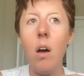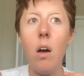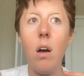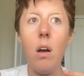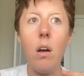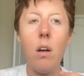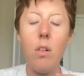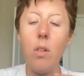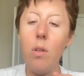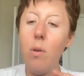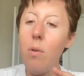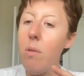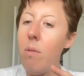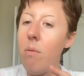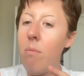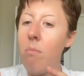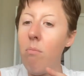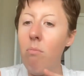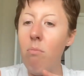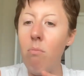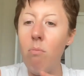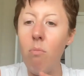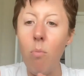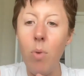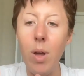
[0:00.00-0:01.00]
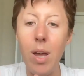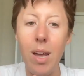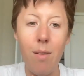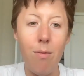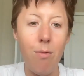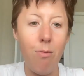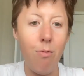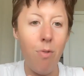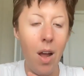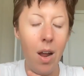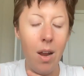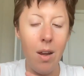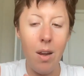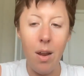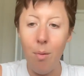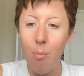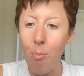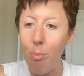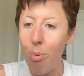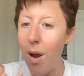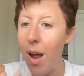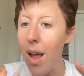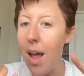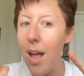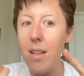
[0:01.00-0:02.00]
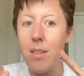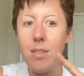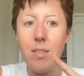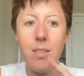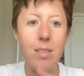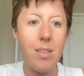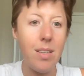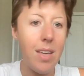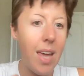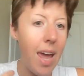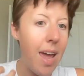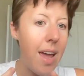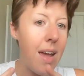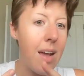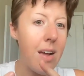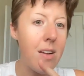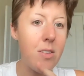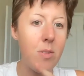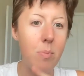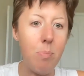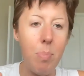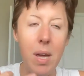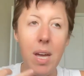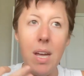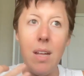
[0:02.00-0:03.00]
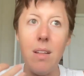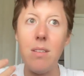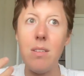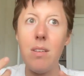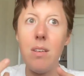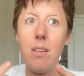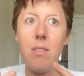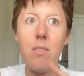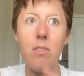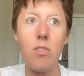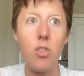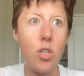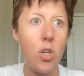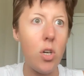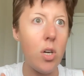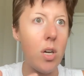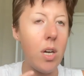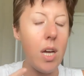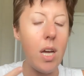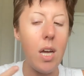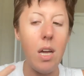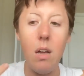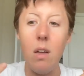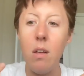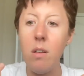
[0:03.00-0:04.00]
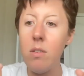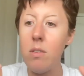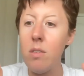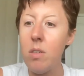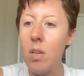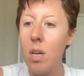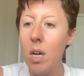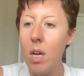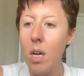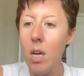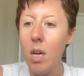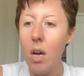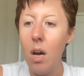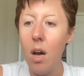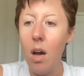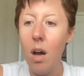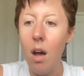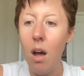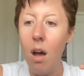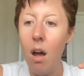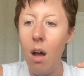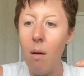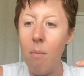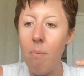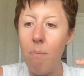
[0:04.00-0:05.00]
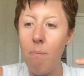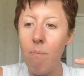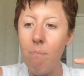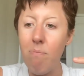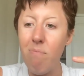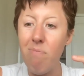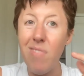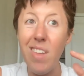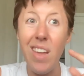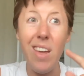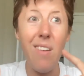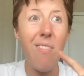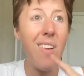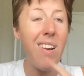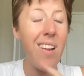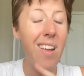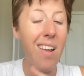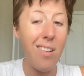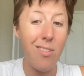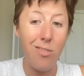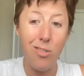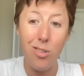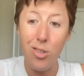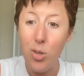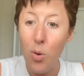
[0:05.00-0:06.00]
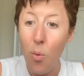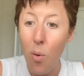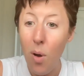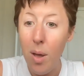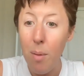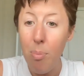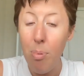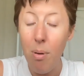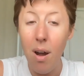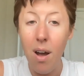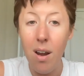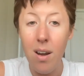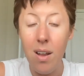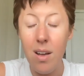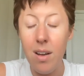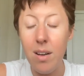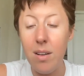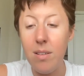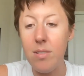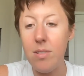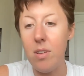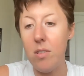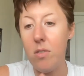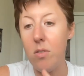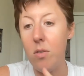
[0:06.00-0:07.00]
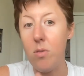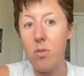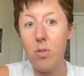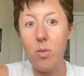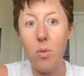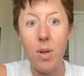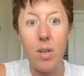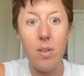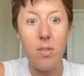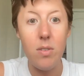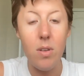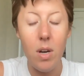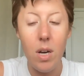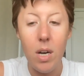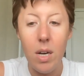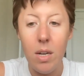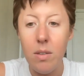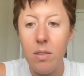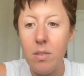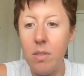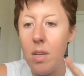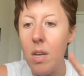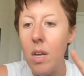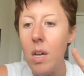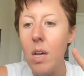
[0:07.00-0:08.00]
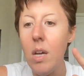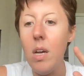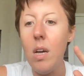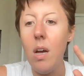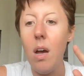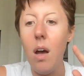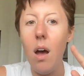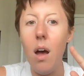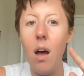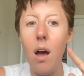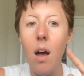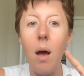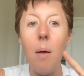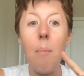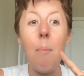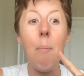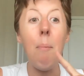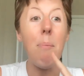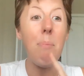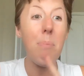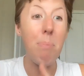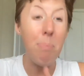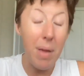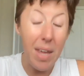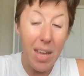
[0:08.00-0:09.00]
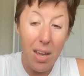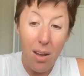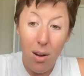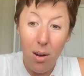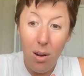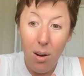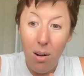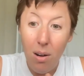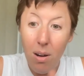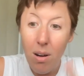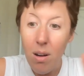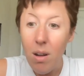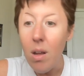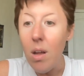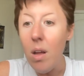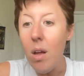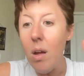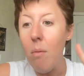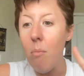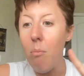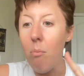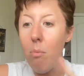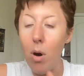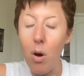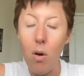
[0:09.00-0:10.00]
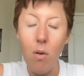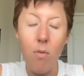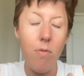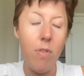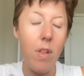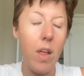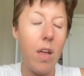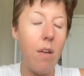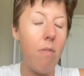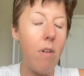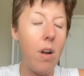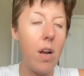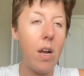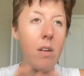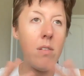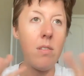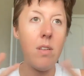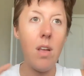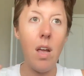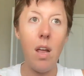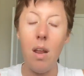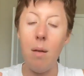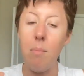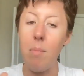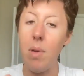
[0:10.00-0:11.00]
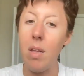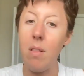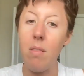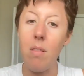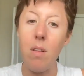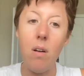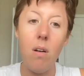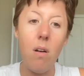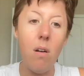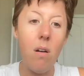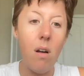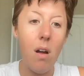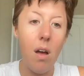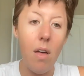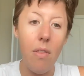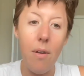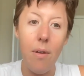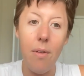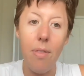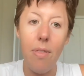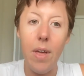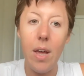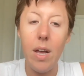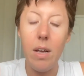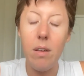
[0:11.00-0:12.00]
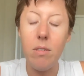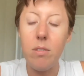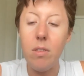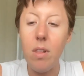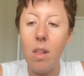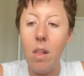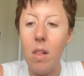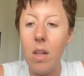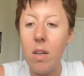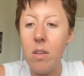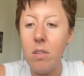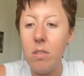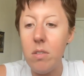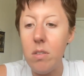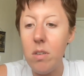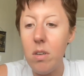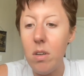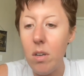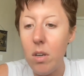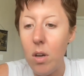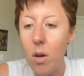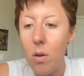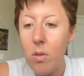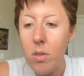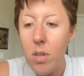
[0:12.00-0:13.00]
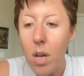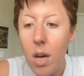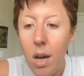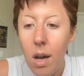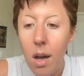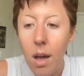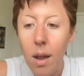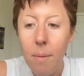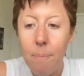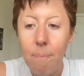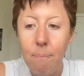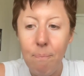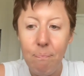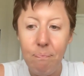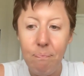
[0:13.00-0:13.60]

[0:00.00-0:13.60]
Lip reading: gluten we can find in breads, cakes, pizzas, cookies, even in soy products, so soy sauce, beer, malt flavorings, and I mean, there are other things. The list goes on.